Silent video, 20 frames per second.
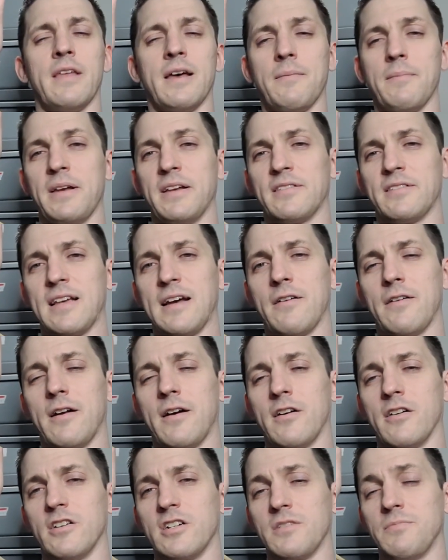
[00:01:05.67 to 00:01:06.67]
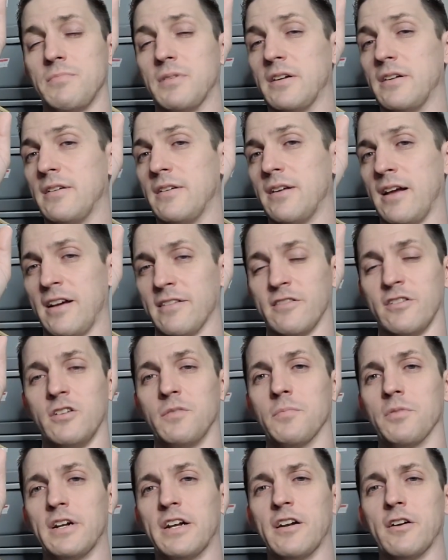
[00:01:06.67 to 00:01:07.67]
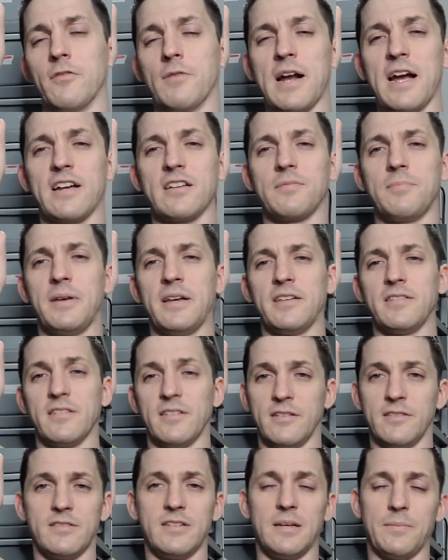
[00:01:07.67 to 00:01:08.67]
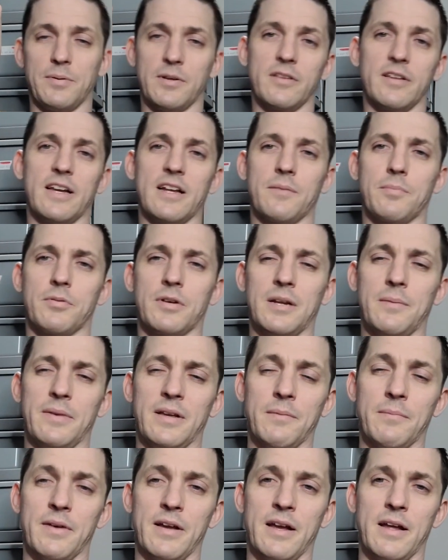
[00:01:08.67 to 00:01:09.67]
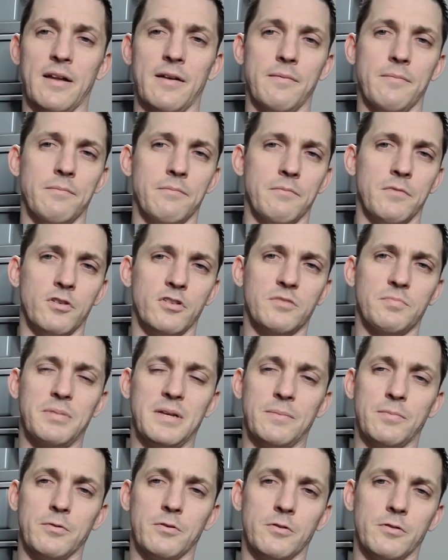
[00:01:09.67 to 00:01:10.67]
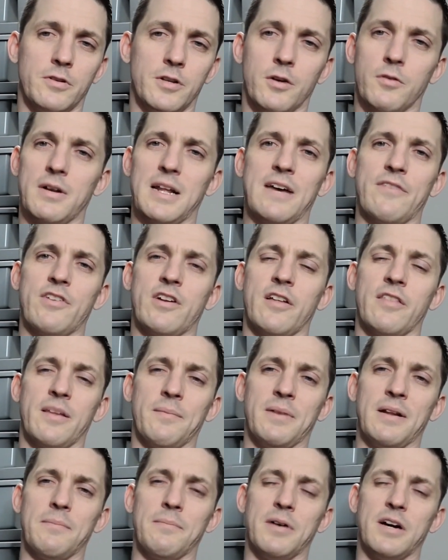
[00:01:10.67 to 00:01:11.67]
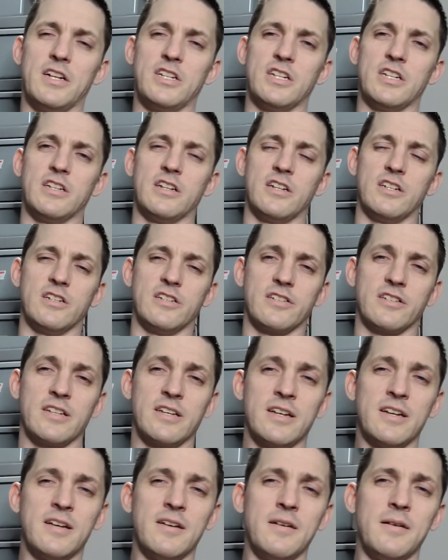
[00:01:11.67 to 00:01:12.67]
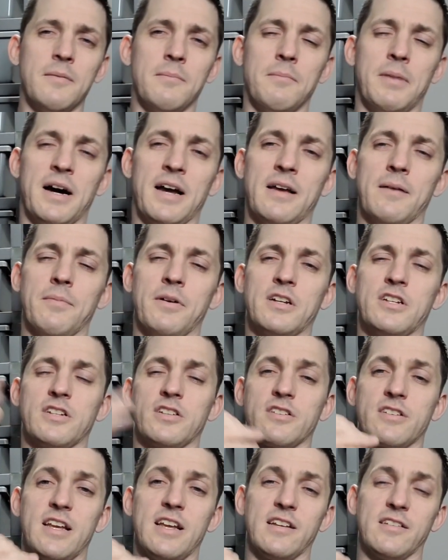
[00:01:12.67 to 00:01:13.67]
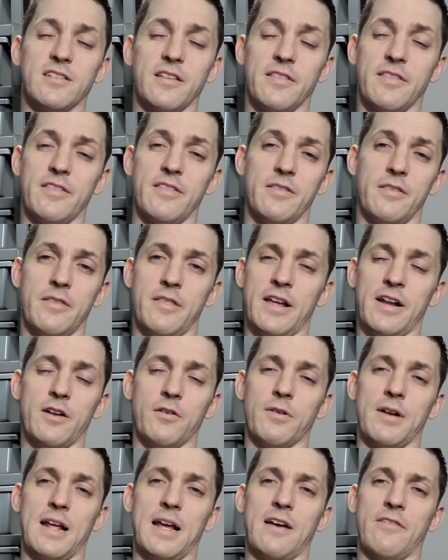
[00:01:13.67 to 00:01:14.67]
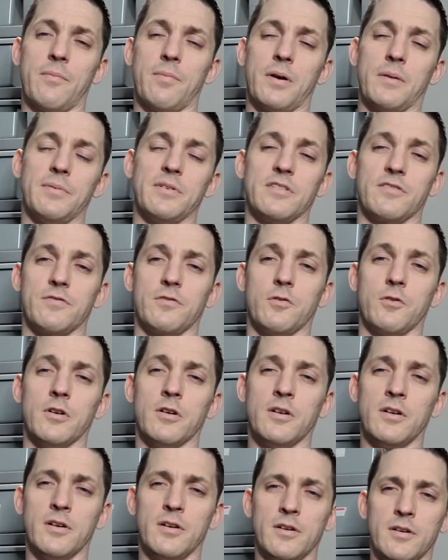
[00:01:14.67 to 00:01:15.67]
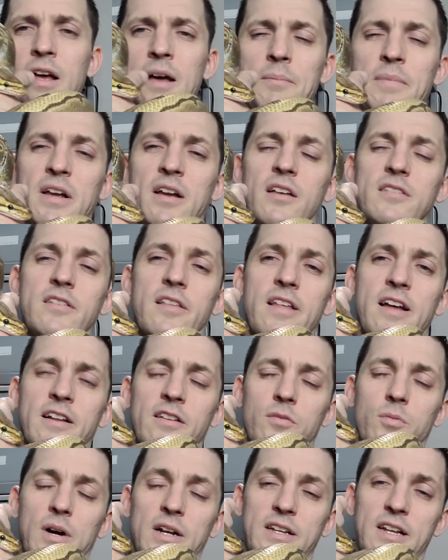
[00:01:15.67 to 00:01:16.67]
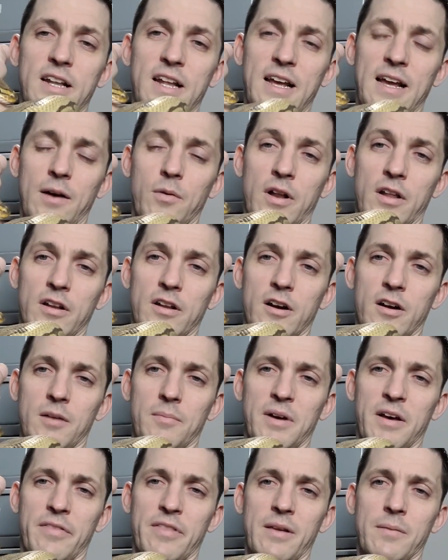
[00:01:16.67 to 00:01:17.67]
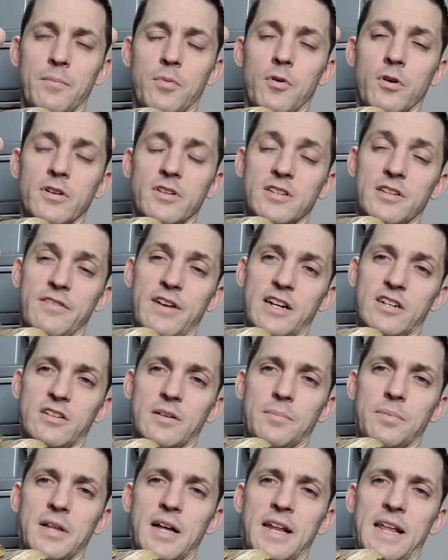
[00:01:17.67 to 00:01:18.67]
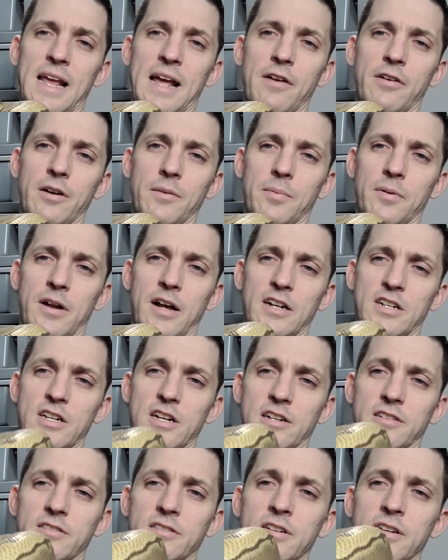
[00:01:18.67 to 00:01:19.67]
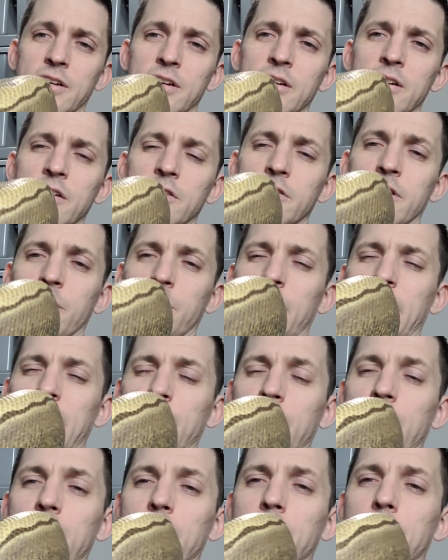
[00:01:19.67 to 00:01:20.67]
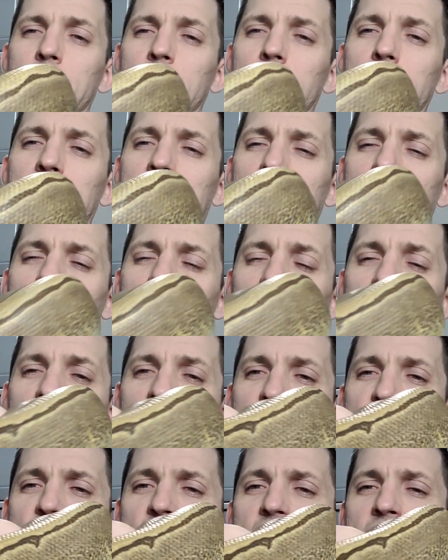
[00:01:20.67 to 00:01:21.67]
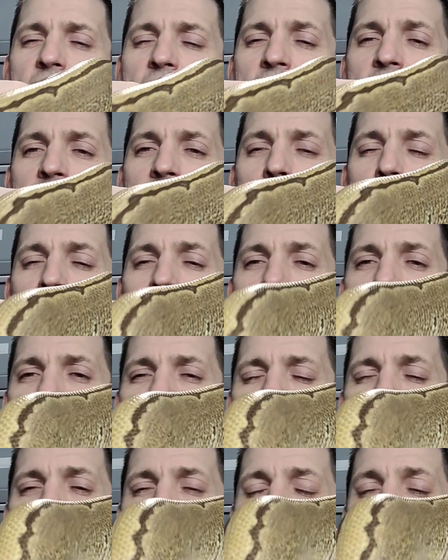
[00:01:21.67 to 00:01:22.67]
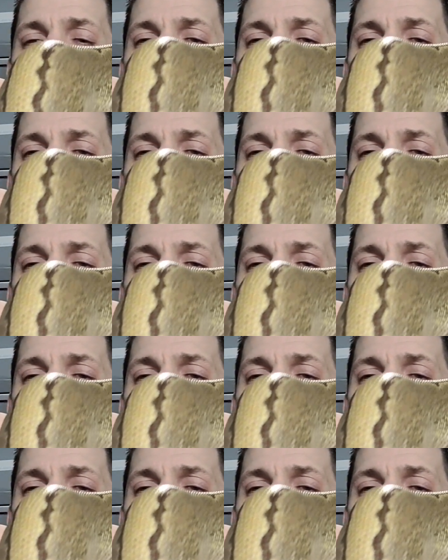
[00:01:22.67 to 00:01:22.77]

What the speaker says: That may sound harsh, but as a new breeder, rack space is typically at a premium, and most people don't have an unlimited budget to just buy a bunch of snakes that they don't have a purpose for. And because of that is why today I want to talk about the importance of actually planning out your projects so that way you can build that collection on whatever limited